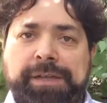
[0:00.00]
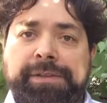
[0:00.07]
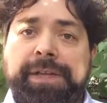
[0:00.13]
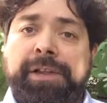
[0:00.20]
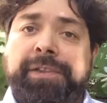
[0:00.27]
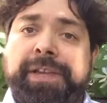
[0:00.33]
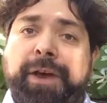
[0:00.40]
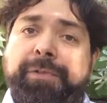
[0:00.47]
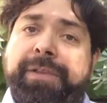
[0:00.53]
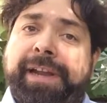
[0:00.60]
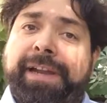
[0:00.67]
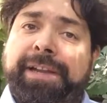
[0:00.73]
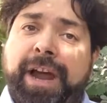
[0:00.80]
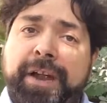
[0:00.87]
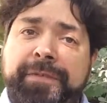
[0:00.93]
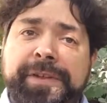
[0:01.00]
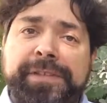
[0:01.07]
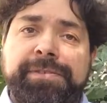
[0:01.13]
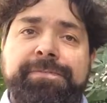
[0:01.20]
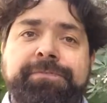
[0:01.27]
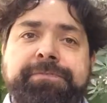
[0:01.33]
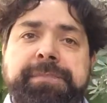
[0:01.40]
The idea of the late
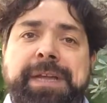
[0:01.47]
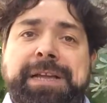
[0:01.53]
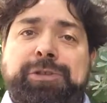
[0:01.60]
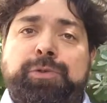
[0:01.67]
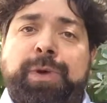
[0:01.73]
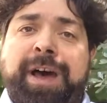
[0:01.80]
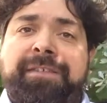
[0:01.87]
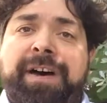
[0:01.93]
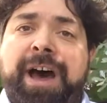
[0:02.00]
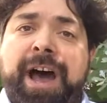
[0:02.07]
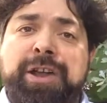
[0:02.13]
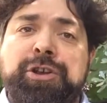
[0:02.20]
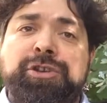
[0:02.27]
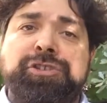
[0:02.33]
harvest is to have a higher